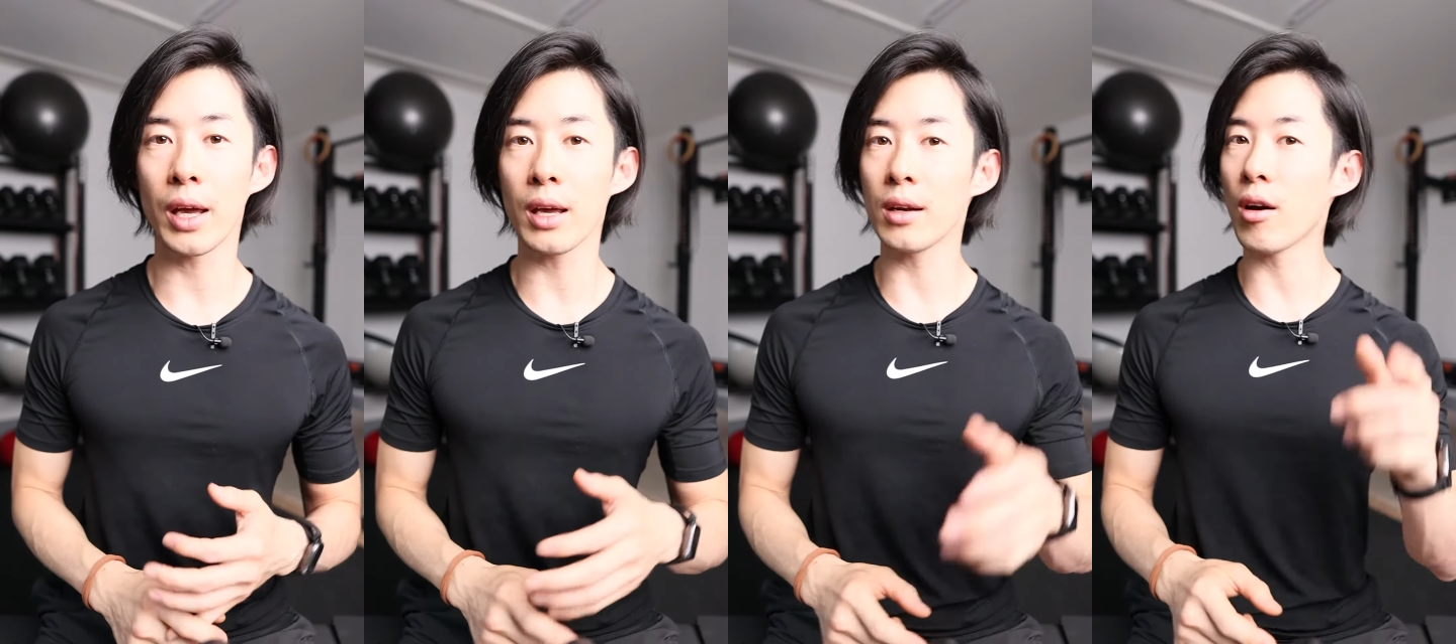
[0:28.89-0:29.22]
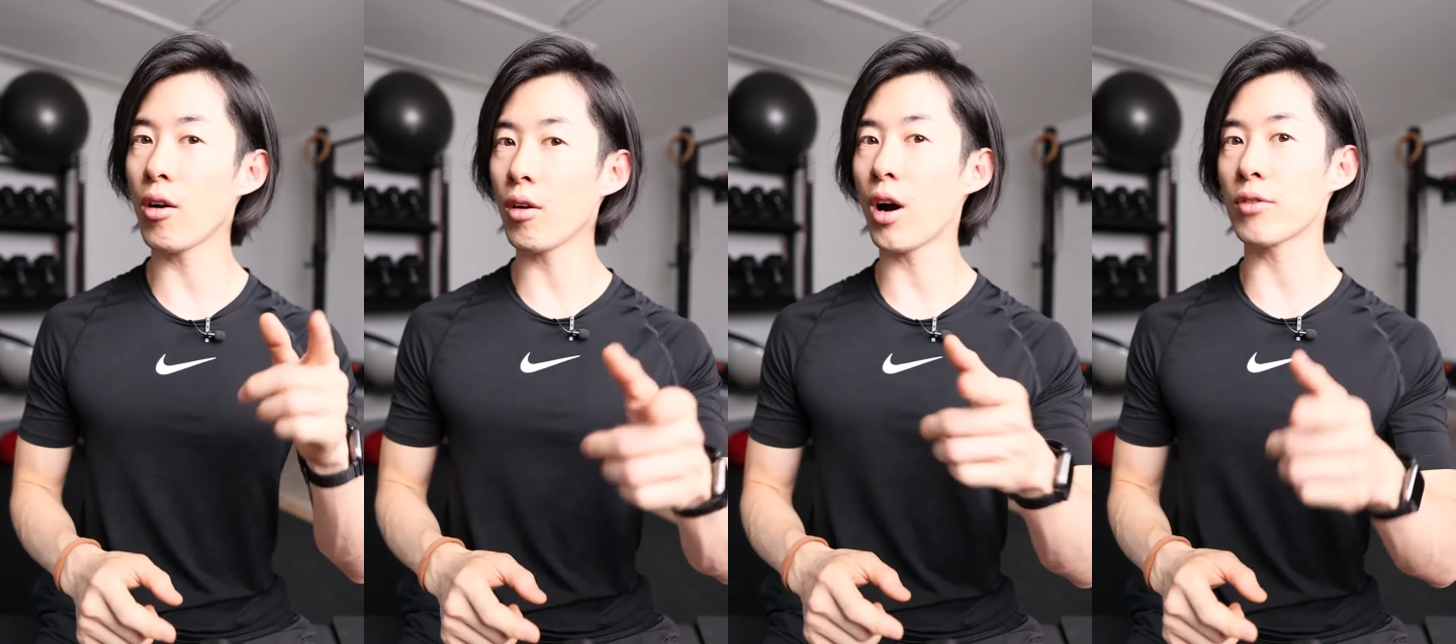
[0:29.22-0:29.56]
and
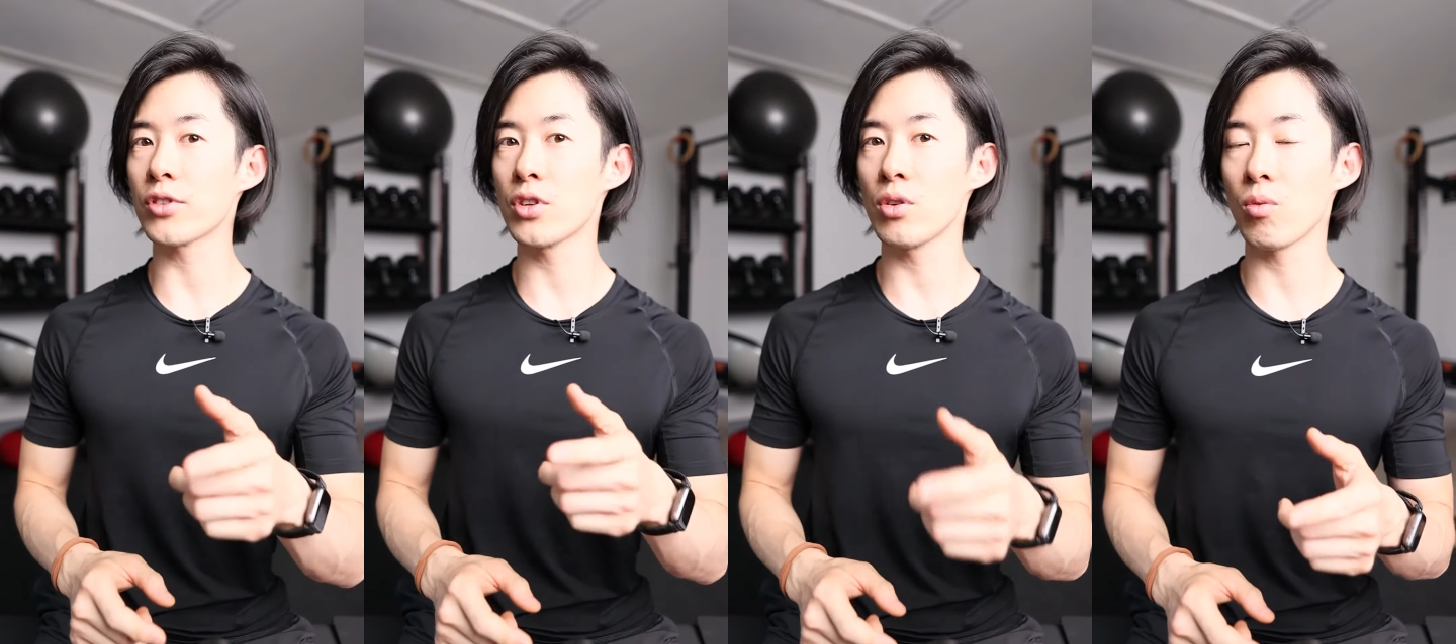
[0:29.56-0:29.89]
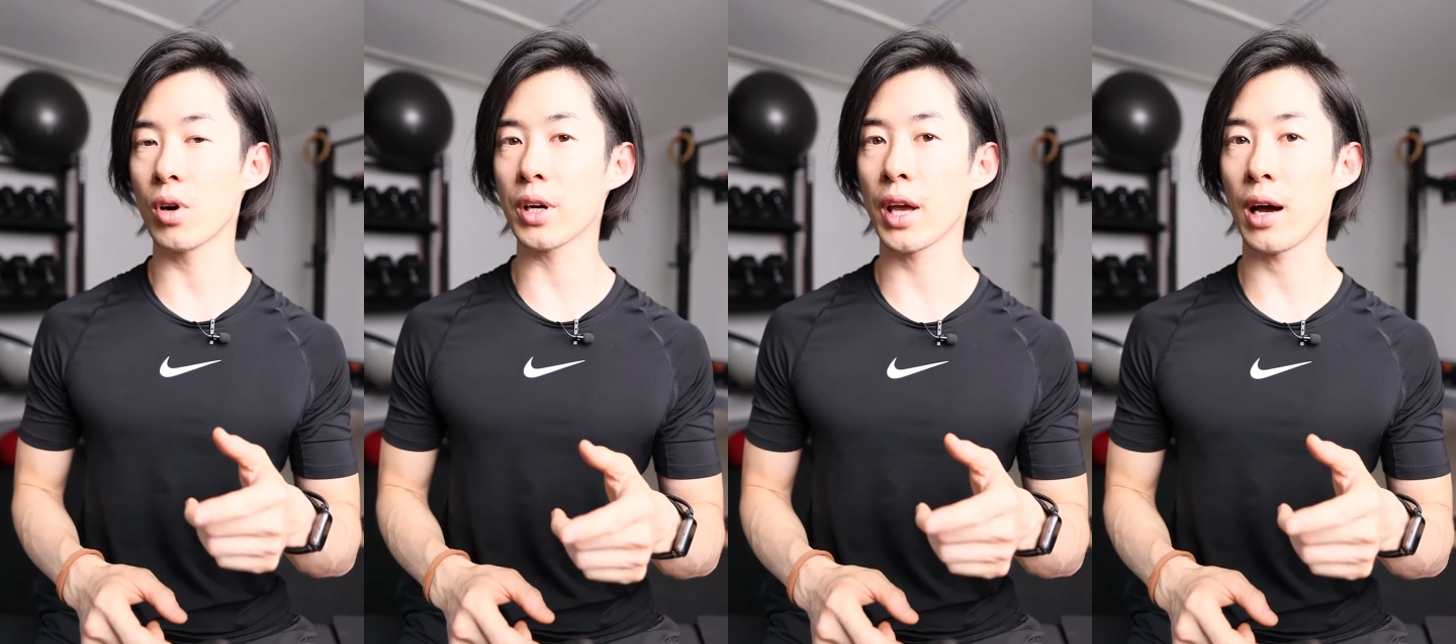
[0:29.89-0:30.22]
how often you
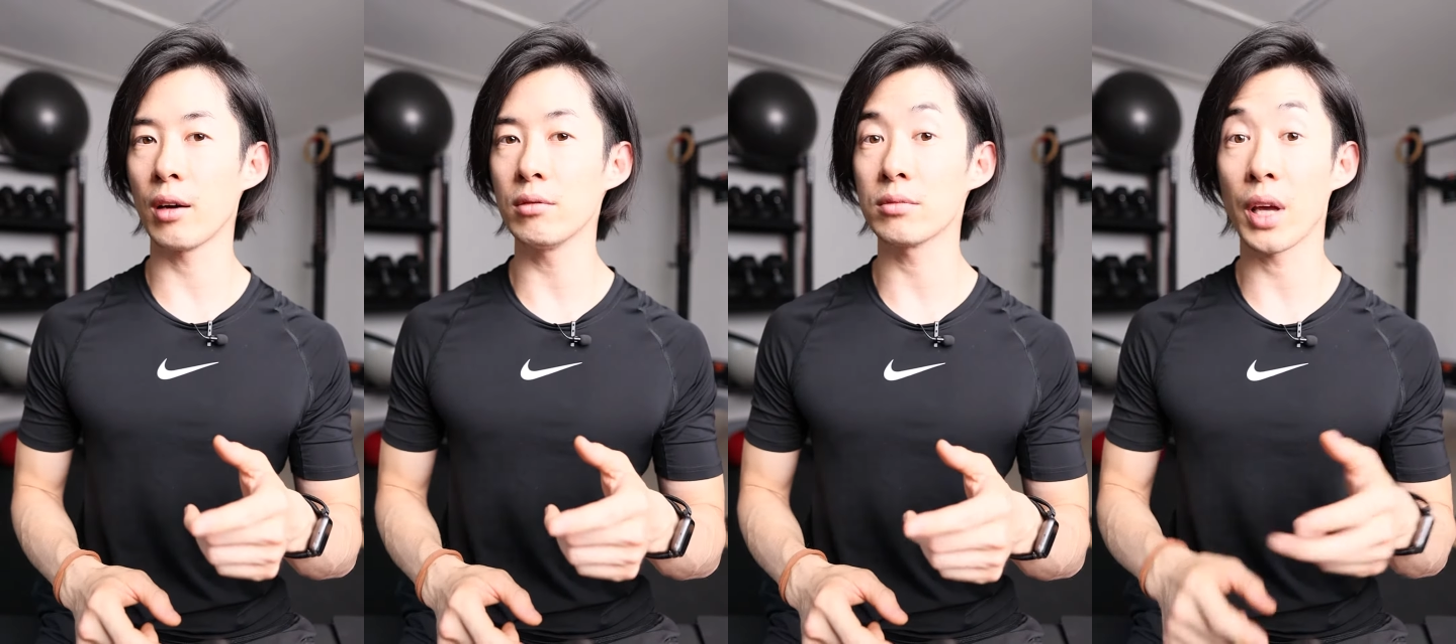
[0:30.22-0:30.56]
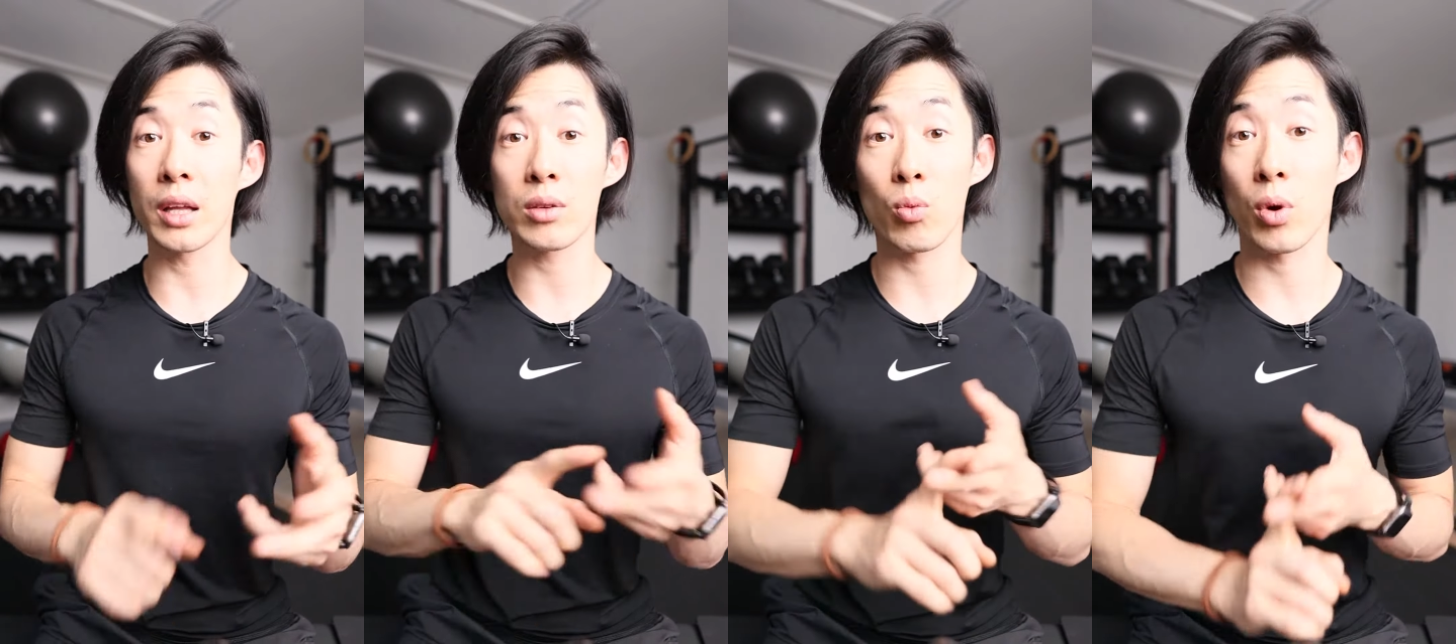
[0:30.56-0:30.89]
work out
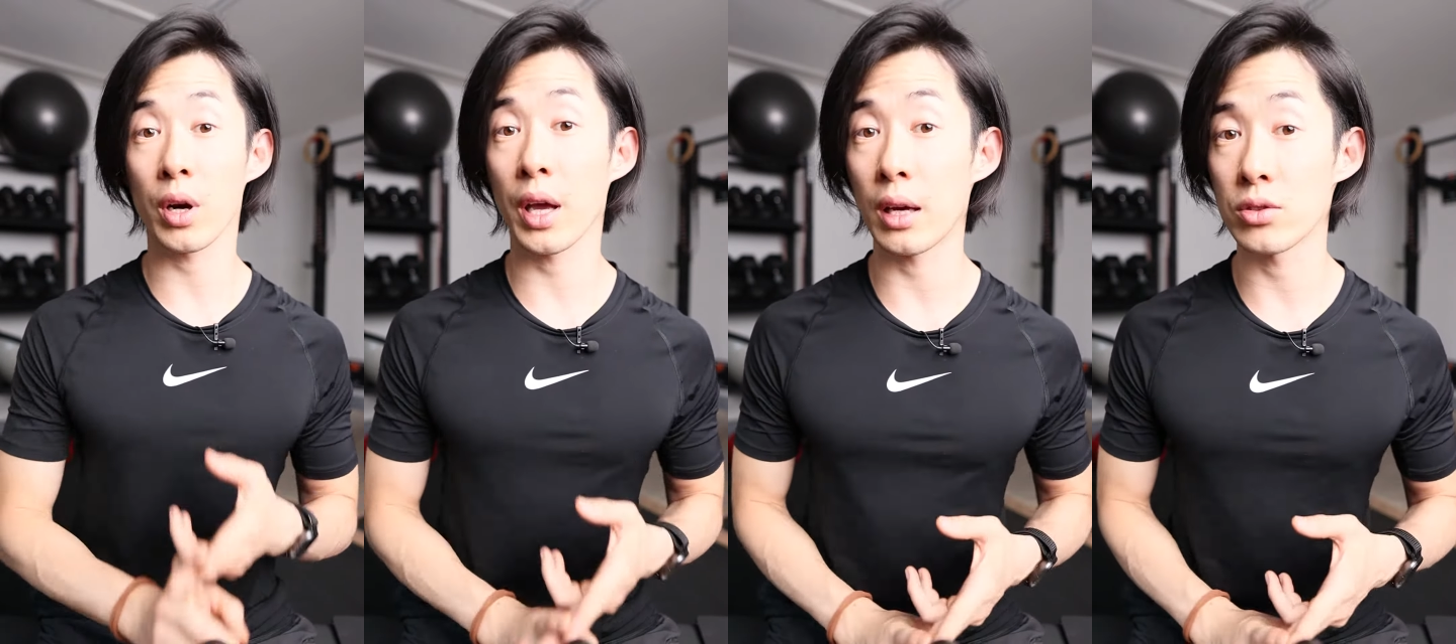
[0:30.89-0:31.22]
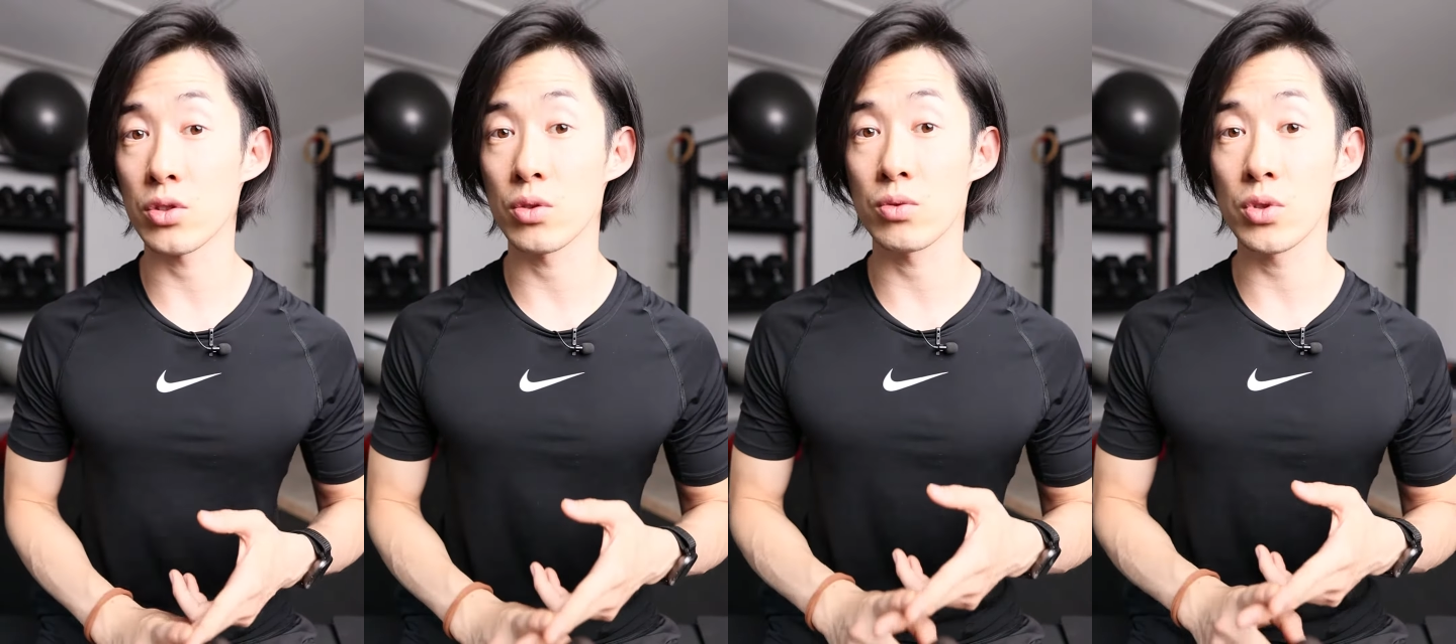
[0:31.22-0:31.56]
and the workouts you